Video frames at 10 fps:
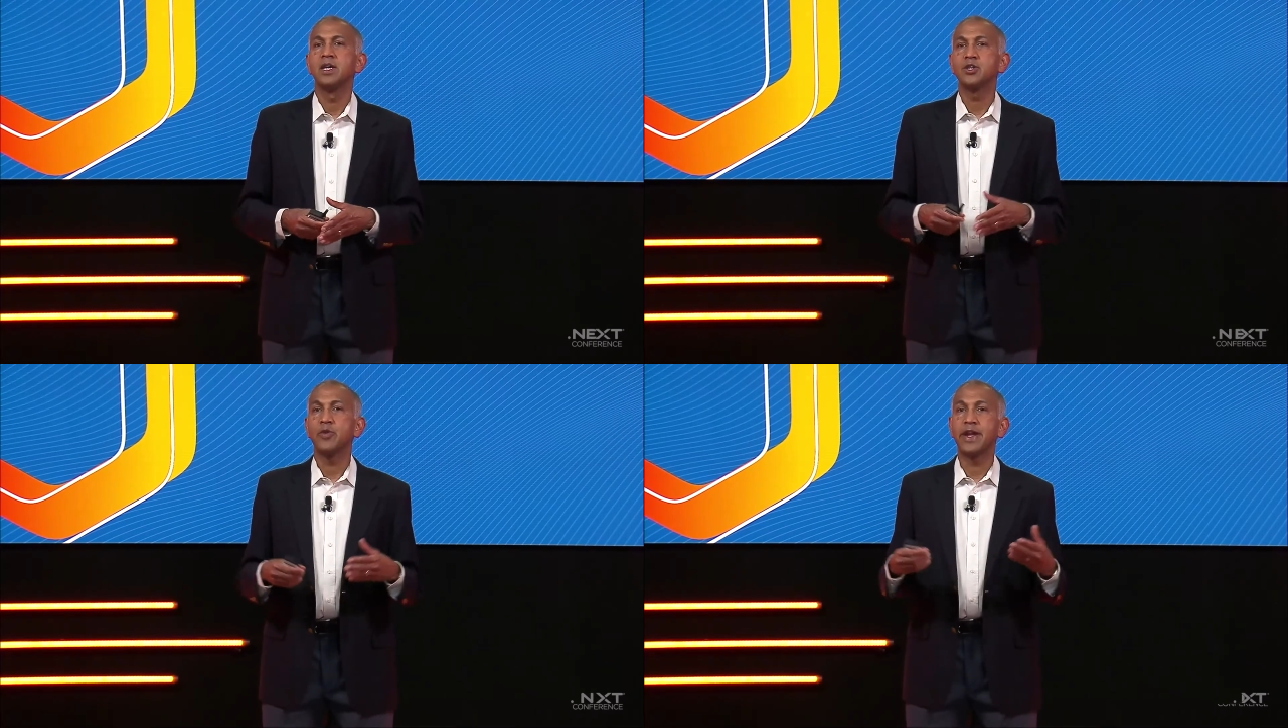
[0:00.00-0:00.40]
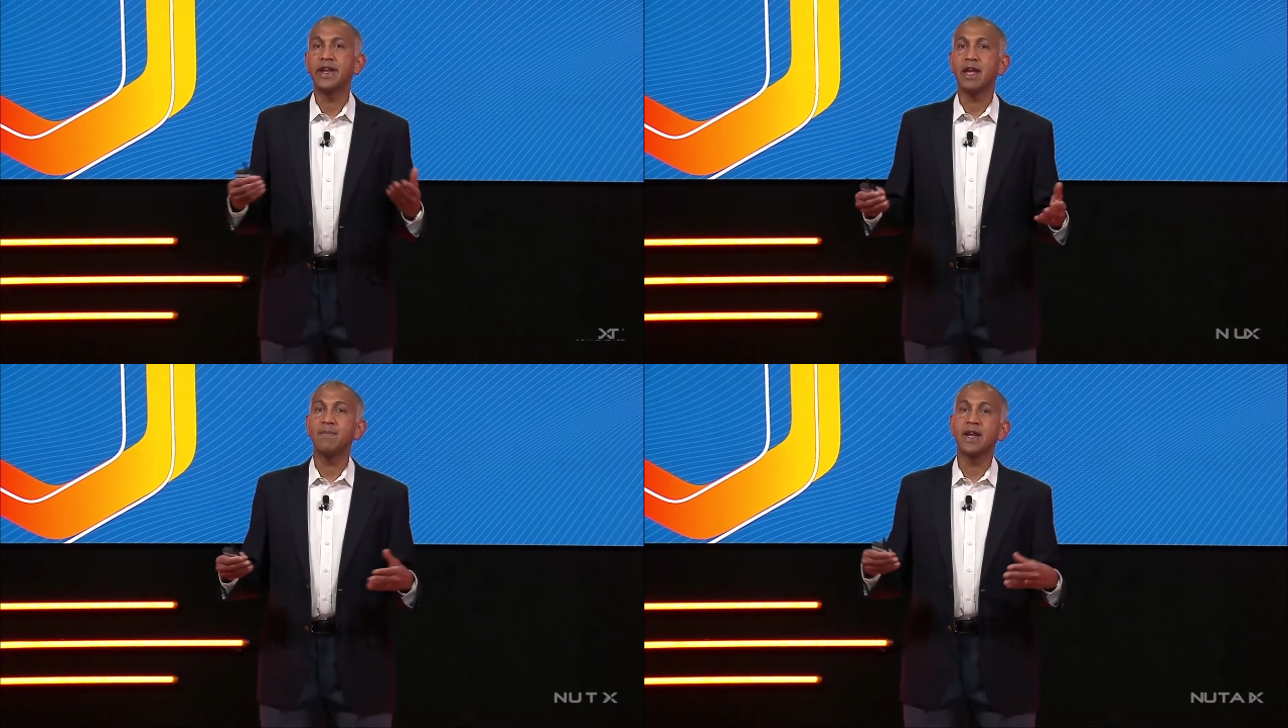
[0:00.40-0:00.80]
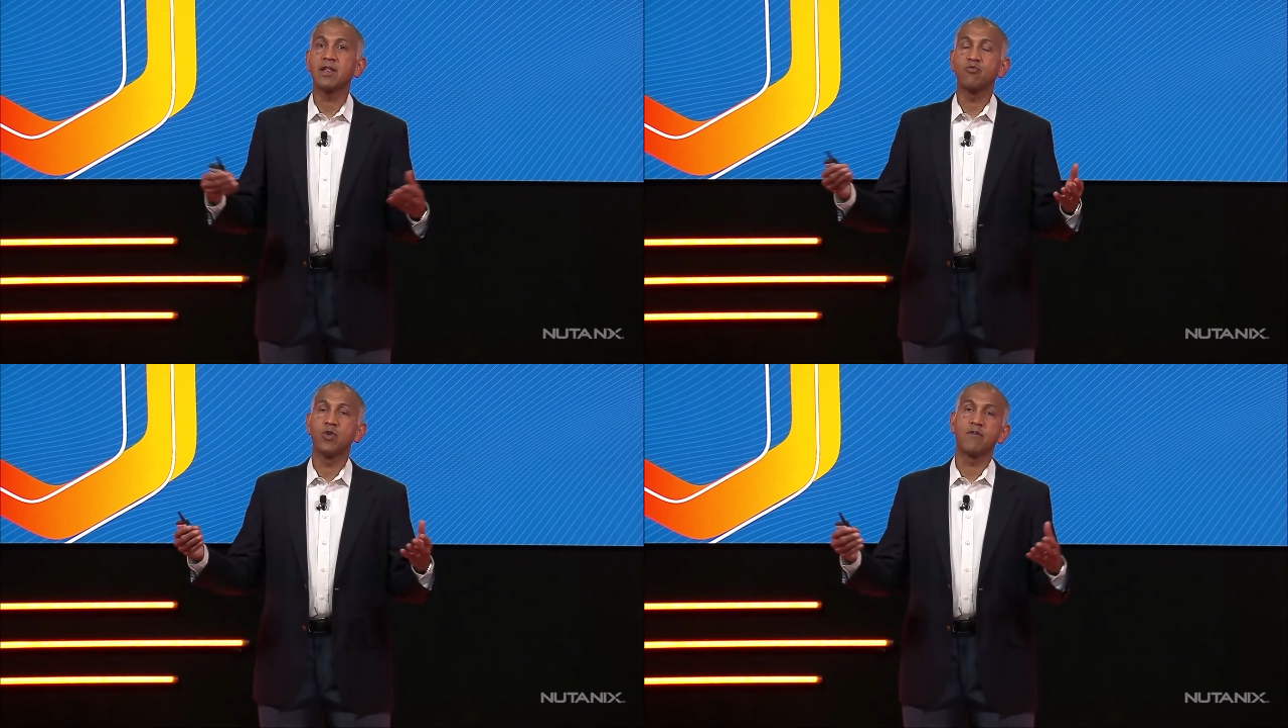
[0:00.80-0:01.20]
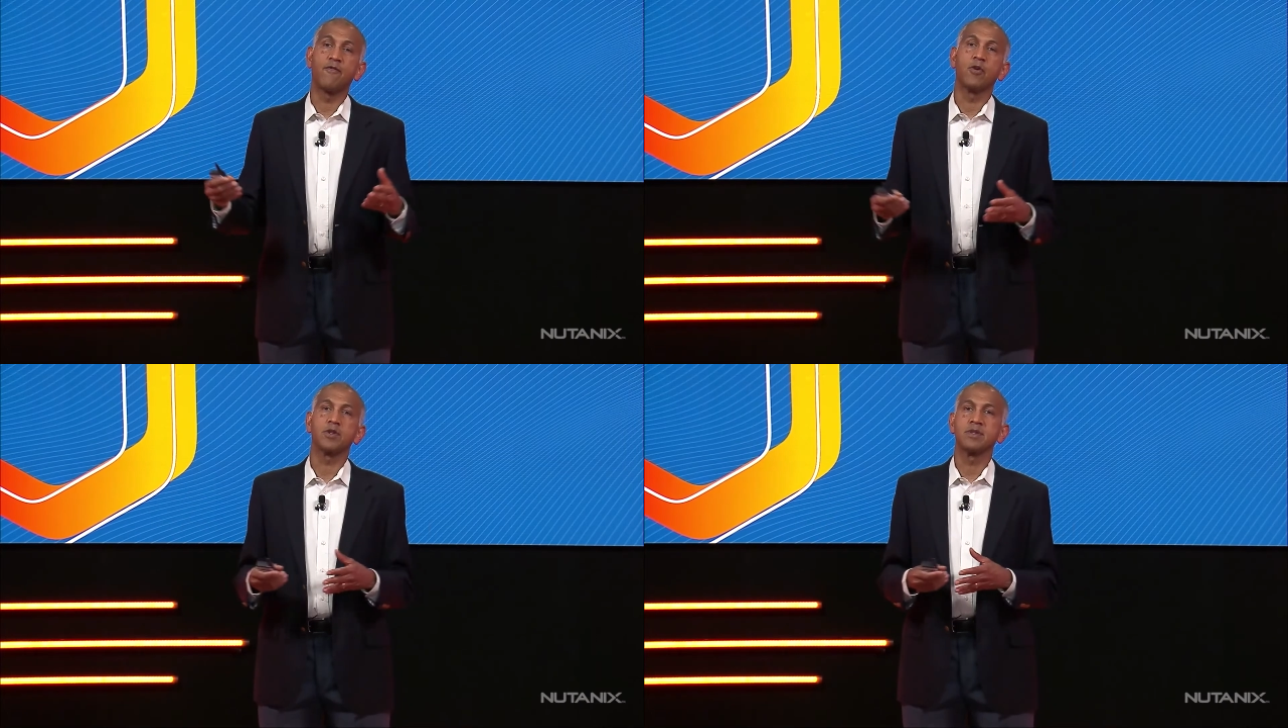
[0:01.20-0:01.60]
to enable its
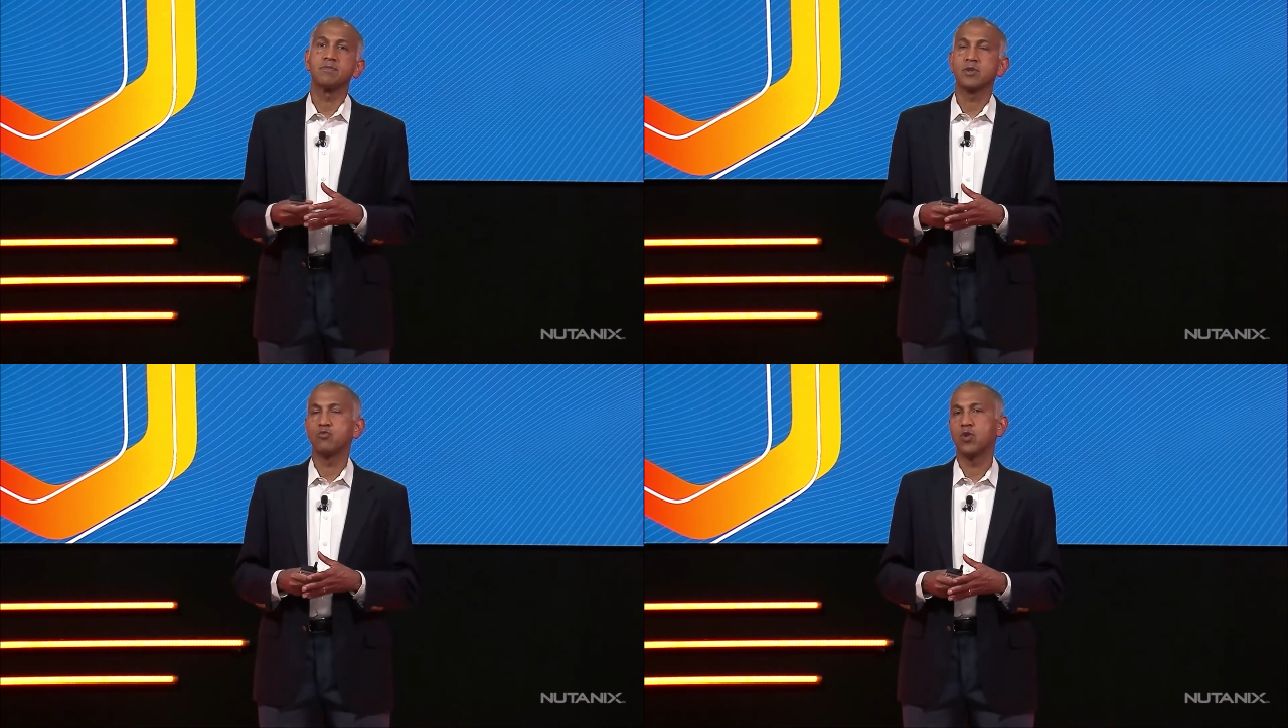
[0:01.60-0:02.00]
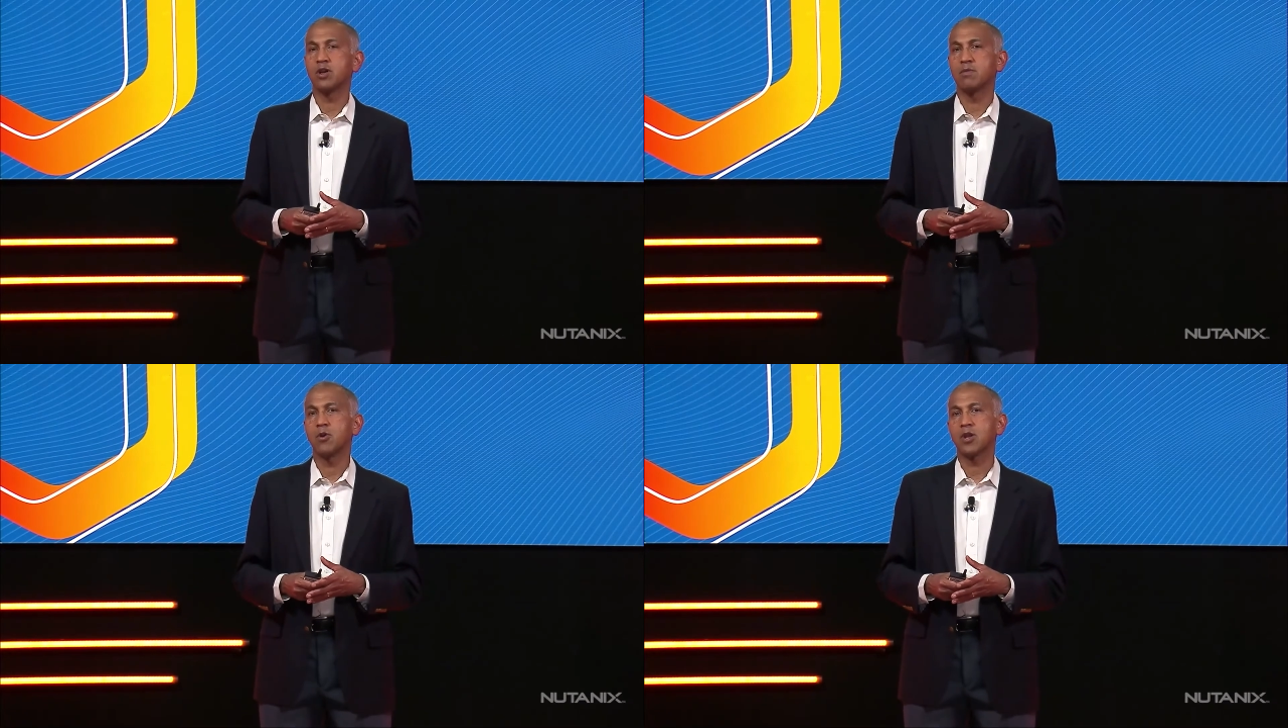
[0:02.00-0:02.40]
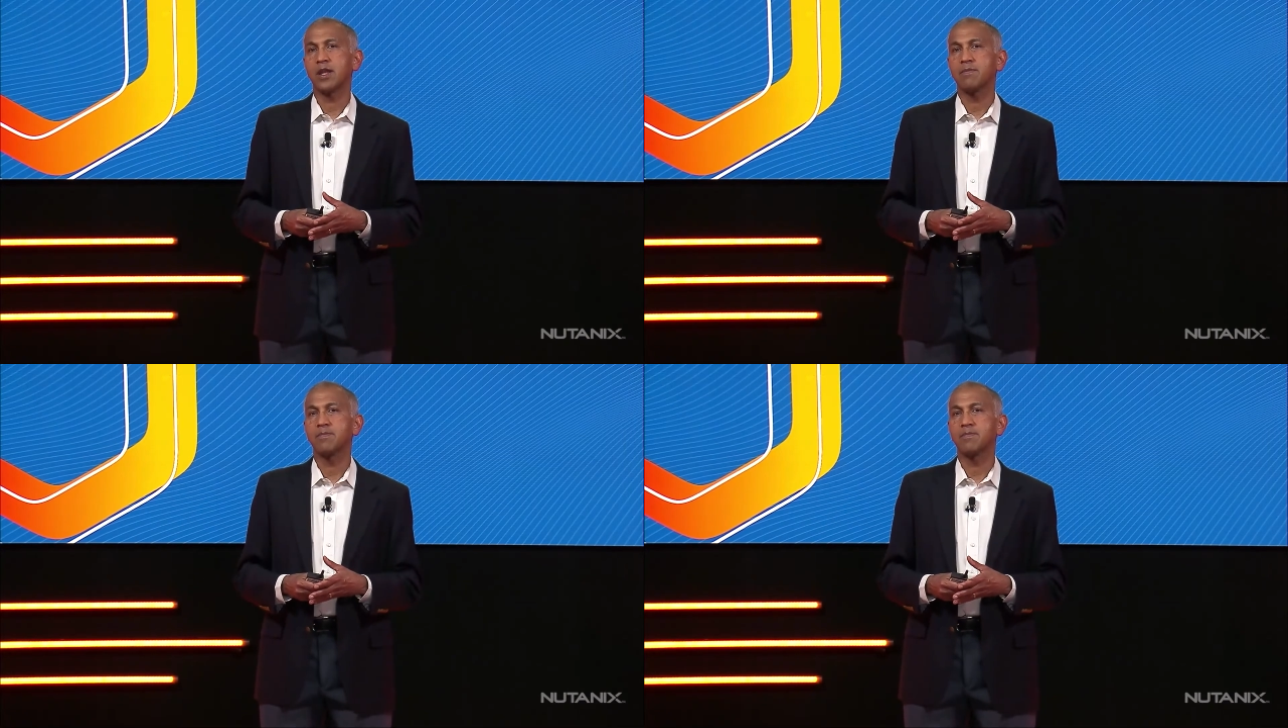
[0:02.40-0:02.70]
workforce to work remotely.